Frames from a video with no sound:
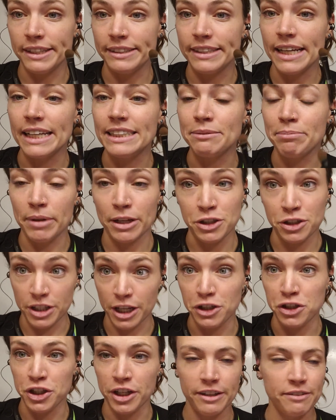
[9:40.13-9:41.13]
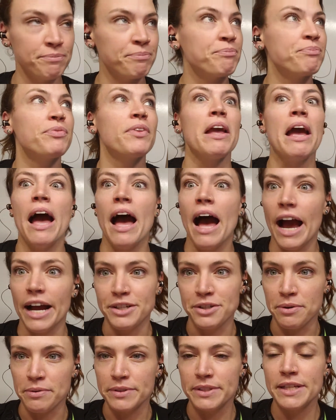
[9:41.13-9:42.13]
as much as I should. I
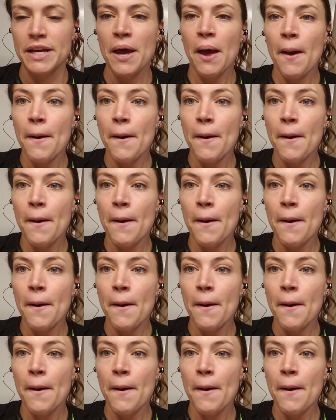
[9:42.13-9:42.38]
don't.